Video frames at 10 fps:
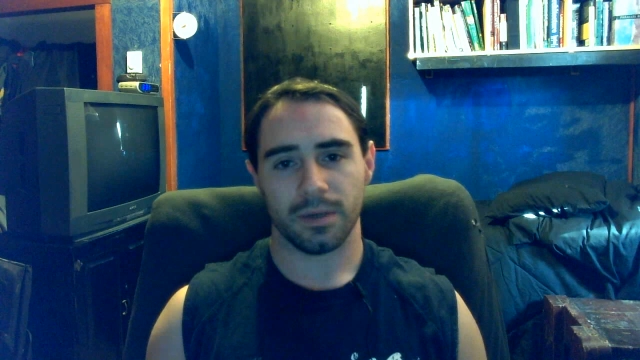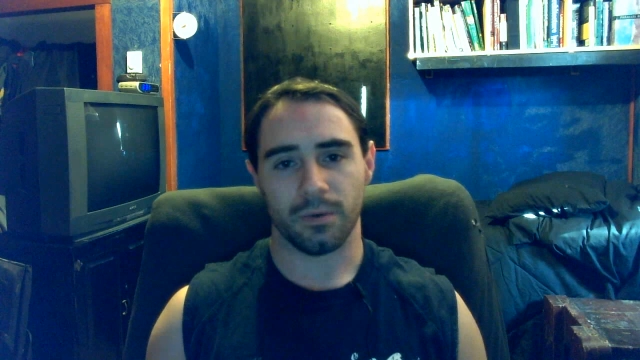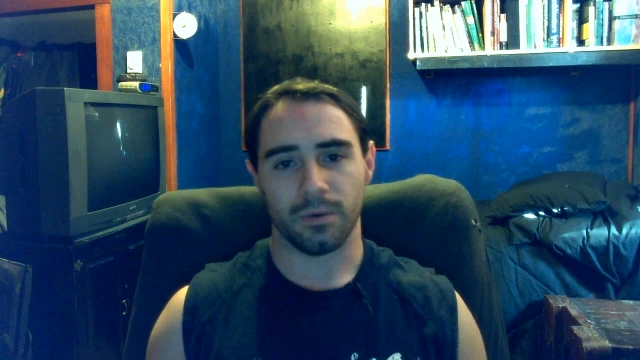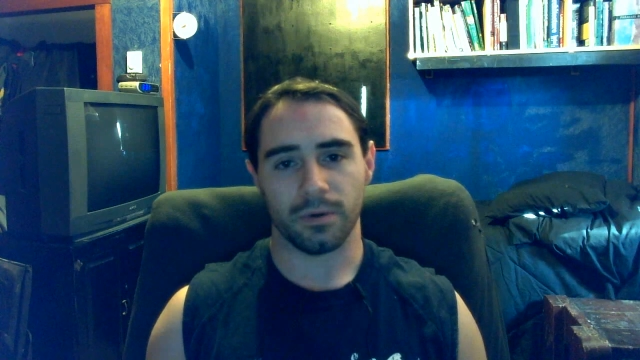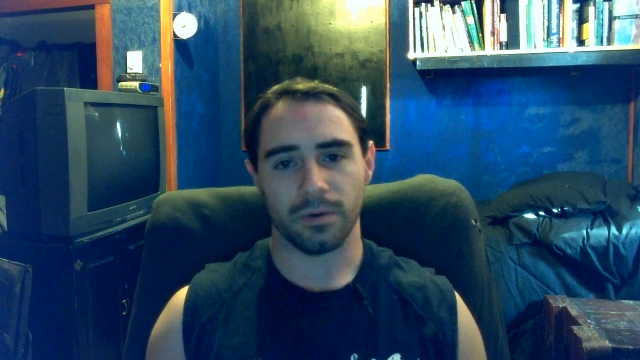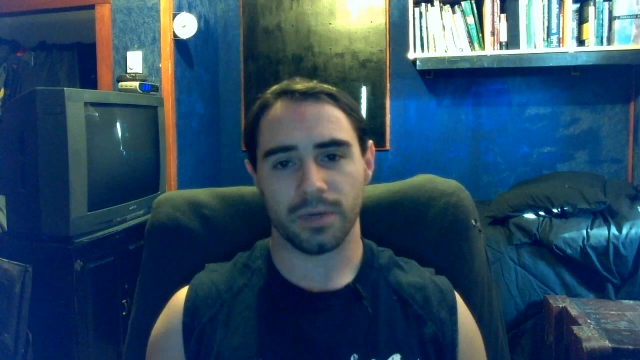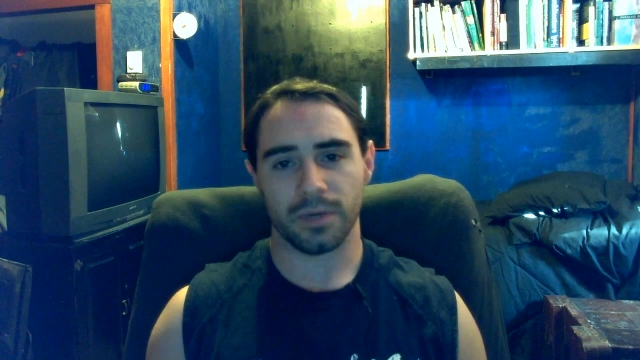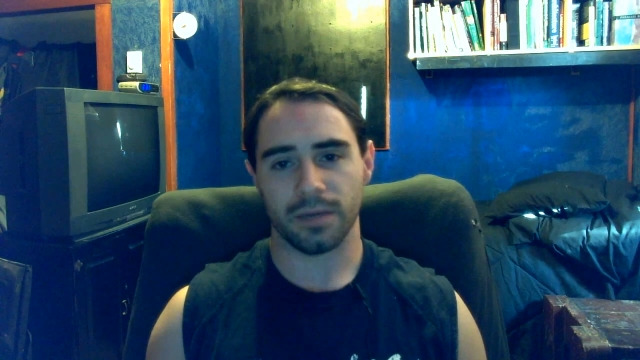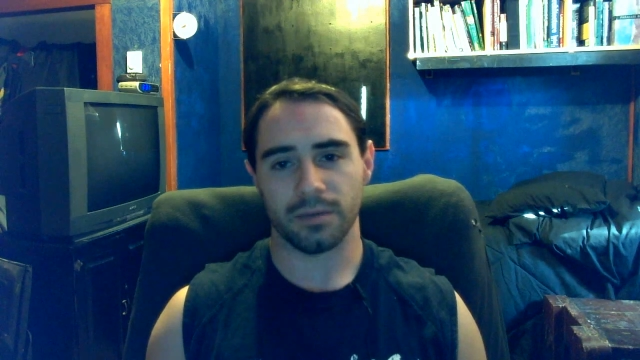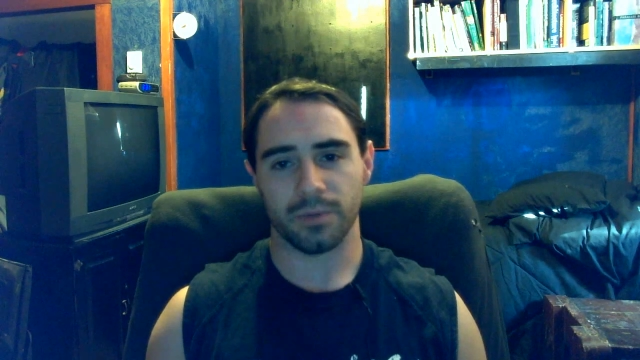Or don't
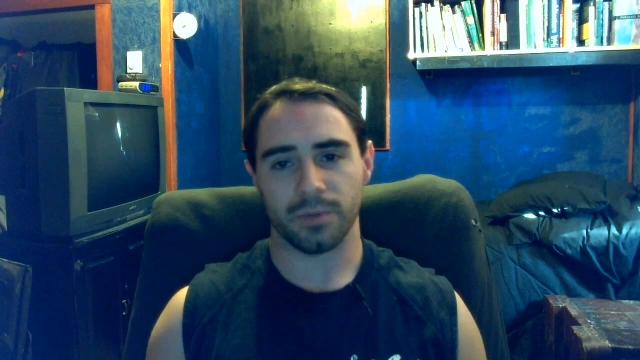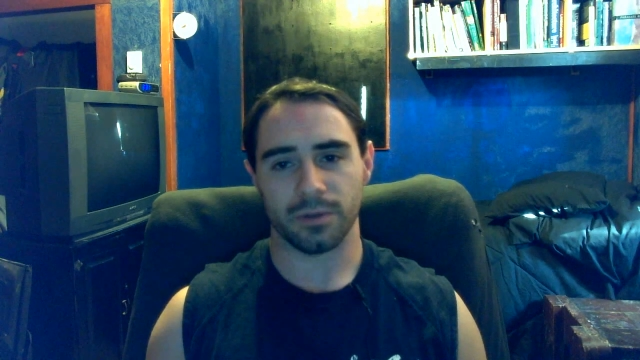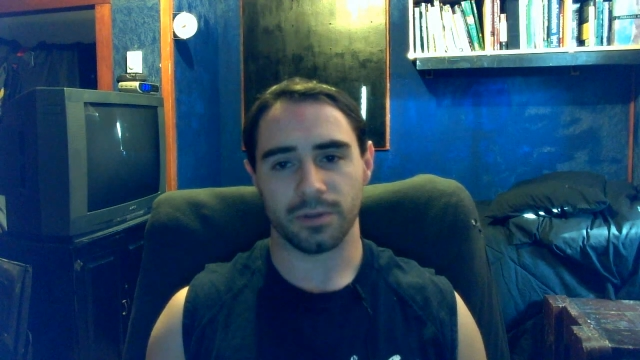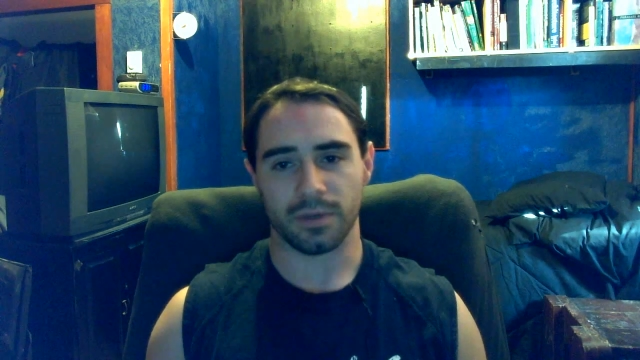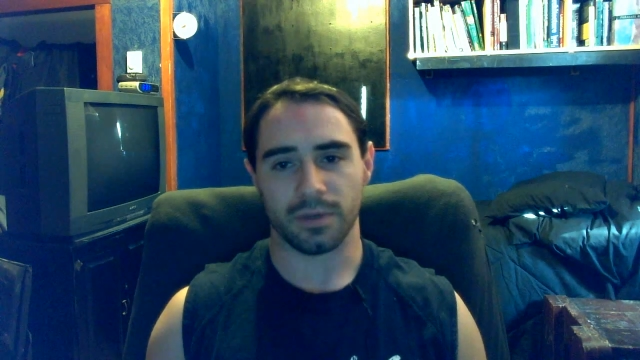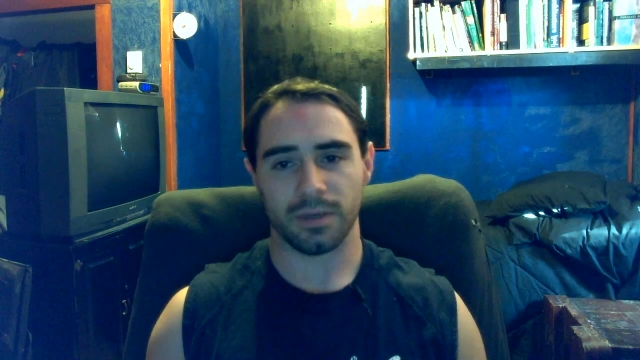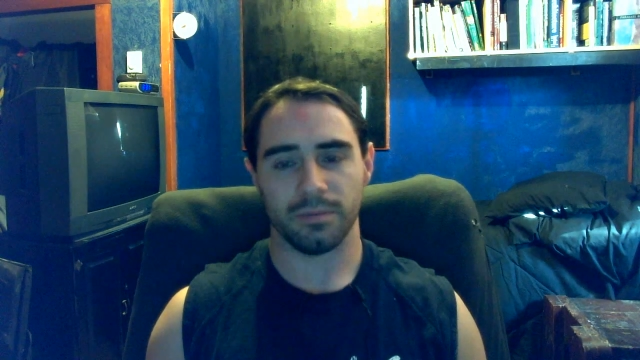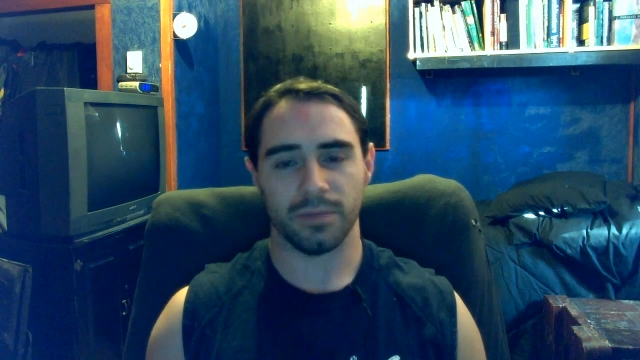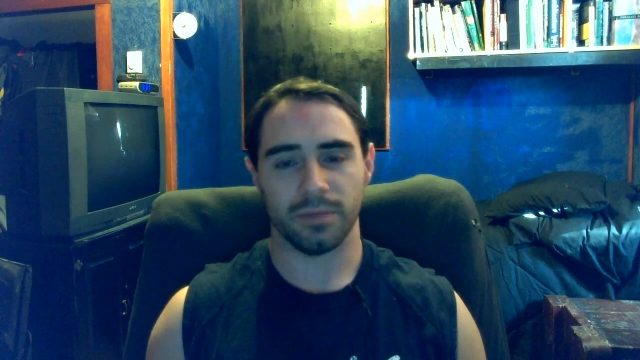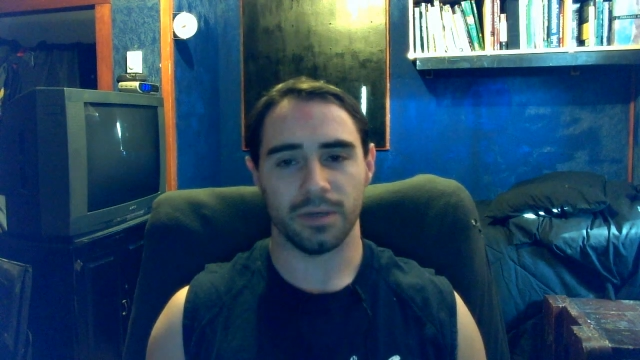take this personally,
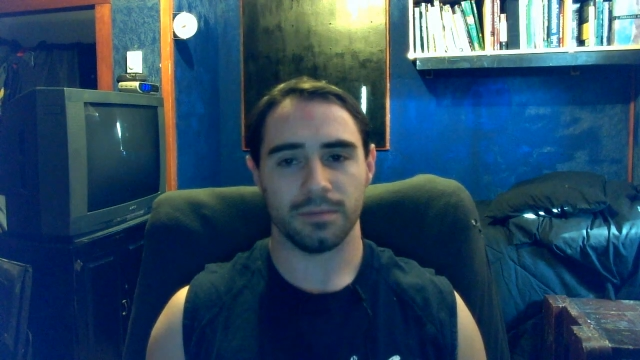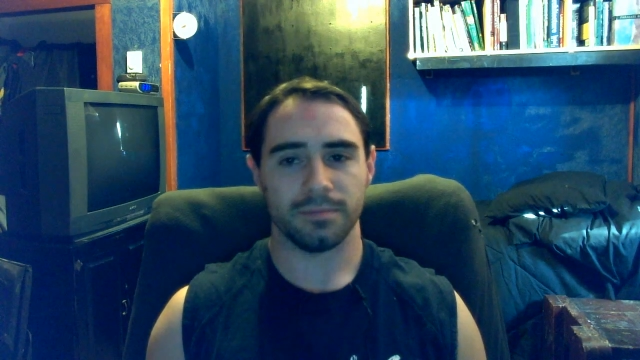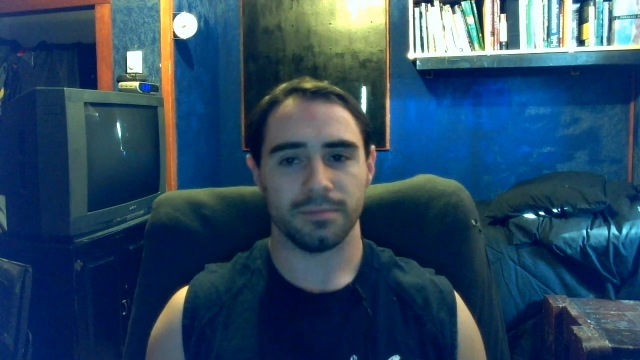but